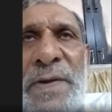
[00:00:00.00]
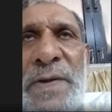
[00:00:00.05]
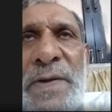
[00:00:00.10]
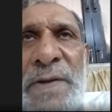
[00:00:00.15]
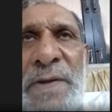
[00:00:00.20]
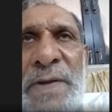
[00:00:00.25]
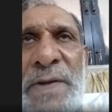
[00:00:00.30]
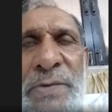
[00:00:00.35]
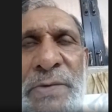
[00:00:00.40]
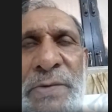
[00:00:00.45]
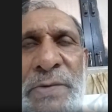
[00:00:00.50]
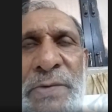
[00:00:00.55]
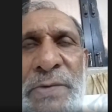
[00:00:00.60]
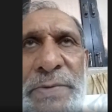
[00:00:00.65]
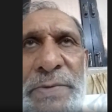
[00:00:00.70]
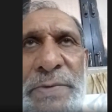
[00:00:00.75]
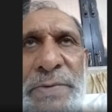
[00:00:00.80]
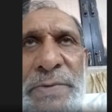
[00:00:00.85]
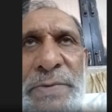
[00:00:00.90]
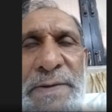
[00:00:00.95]
Number
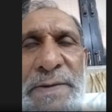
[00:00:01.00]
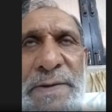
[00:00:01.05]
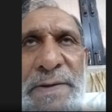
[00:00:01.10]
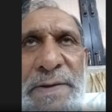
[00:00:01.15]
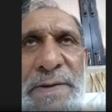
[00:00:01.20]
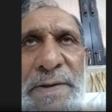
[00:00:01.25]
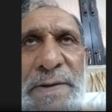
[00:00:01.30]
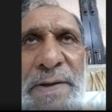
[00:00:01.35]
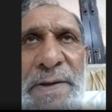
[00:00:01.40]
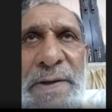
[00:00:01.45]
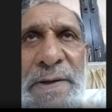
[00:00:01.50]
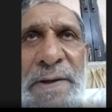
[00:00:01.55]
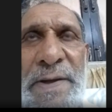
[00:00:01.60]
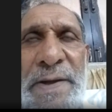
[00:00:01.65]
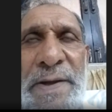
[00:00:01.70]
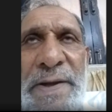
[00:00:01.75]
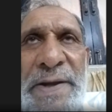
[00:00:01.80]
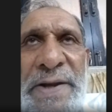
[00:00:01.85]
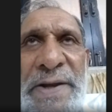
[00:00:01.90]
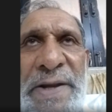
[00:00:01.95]
two, that
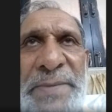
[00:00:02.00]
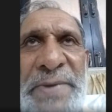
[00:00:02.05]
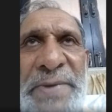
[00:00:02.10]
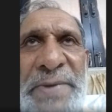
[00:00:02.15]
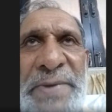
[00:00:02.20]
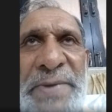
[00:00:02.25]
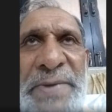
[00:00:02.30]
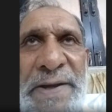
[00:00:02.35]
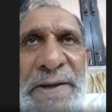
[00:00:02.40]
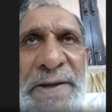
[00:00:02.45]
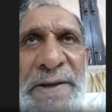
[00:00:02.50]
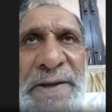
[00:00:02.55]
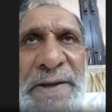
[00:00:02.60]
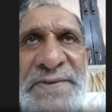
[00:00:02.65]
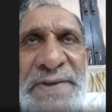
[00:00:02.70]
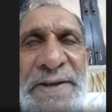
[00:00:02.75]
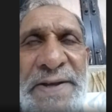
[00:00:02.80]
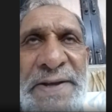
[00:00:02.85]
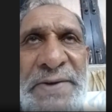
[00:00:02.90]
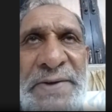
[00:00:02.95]
anemia is
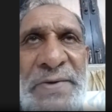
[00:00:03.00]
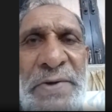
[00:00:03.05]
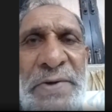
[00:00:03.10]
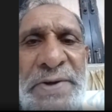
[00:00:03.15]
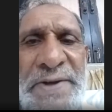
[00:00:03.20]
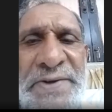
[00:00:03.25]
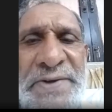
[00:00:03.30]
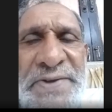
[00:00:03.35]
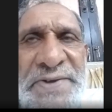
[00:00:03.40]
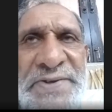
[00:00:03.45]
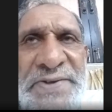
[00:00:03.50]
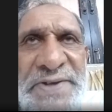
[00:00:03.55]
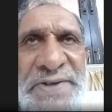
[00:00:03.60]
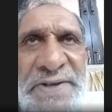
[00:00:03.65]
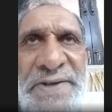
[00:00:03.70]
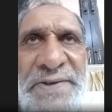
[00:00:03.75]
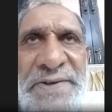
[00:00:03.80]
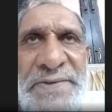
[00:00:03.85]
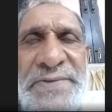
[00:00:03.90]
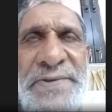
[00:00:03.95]
not a
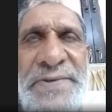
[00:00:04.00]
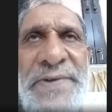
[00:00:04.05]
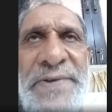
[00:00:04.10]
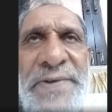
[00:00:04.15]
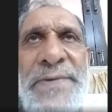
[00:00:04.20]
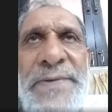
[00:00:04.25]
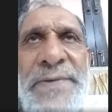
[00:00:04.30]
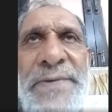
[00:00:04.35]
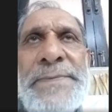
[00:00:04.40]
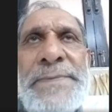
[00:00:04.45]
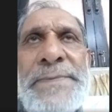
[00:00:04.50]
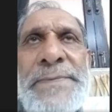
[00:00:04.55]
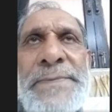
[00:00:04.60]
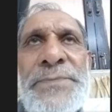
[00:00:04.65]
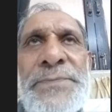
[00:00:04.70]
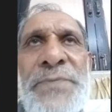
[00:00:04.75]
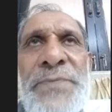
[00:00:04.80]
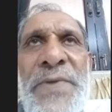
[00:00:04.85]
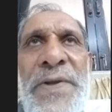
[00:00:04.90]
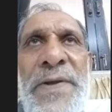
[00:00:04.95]
disease.
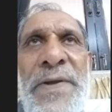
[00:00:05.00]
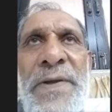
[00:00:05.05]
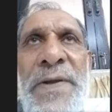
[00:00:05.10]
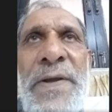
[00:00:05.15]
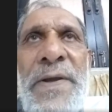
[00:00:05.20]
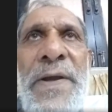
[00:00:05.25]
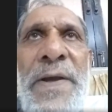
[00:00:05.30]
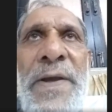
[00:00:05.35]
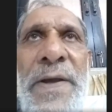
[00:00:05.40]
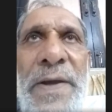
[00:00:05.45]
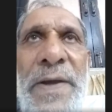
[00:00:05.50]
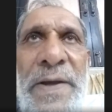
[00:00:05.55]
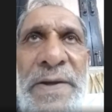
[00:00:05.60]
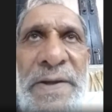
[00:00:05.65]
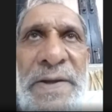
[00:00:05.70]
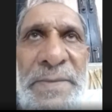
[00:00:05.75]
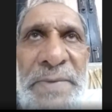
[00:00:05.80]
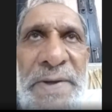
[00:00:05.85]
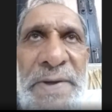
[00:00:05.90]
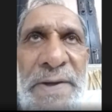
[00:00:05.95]

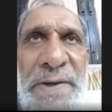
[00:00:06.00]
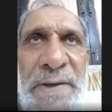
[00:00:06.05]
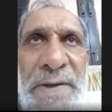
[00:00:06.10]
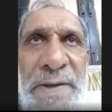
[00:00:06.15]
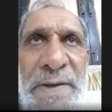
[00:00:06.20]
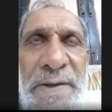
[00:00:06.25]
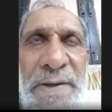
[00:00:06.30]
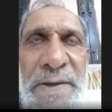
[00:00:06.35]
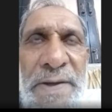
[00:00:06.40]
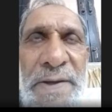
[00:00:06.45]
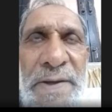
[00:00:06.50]
Anemia is